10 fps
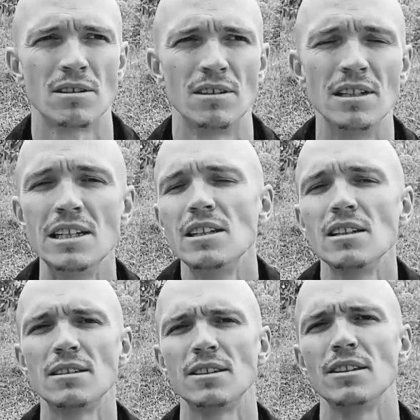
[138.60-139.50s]

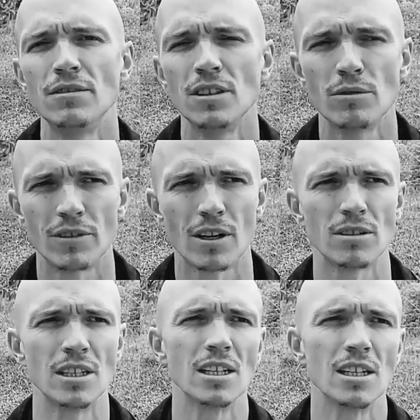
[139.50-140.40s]
needing TV, without
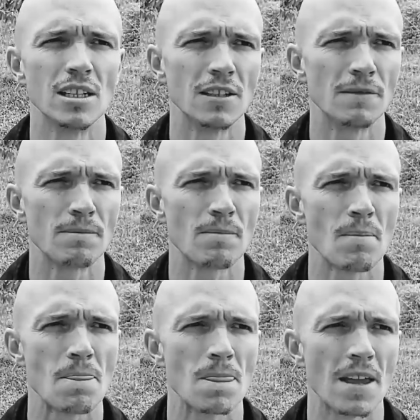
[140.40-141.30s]
needing
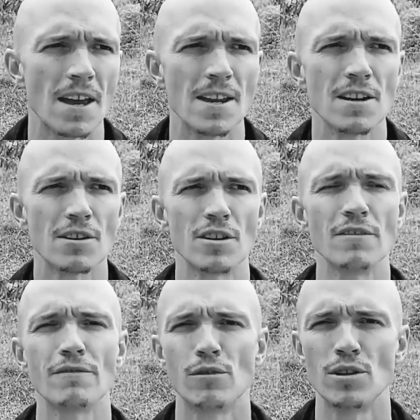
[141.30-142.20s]
any other
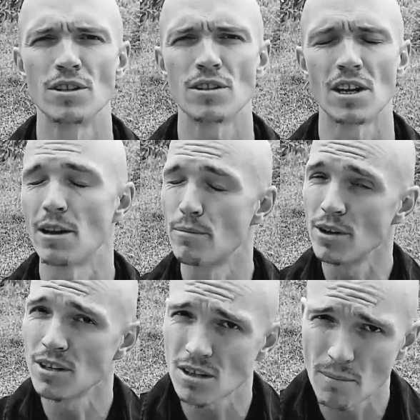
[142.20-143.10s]
influence, and I bring
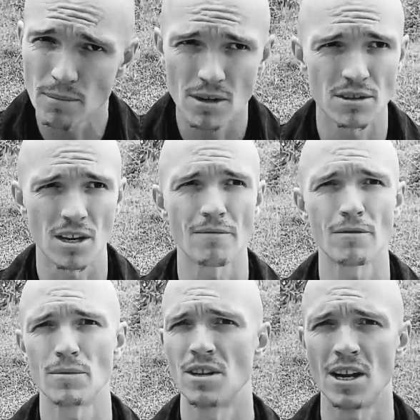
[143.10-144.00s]
this up because I'm
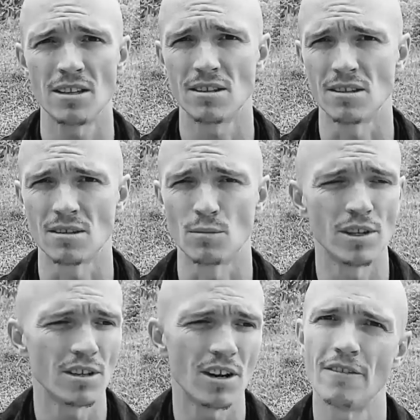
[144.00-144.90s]
from the 90s. We
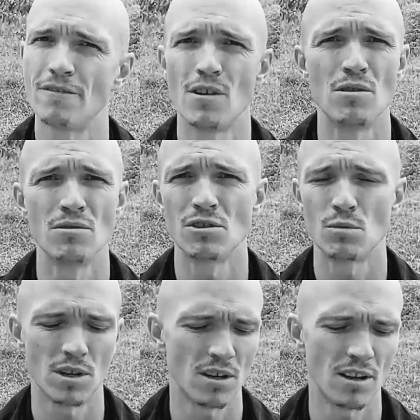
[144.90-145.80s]
didn't have phones,
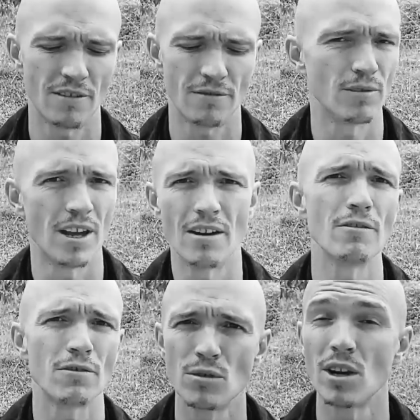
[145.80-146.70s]
we didn't have
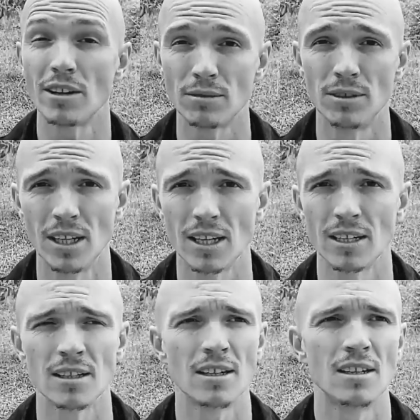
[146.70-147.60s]
everything you have today,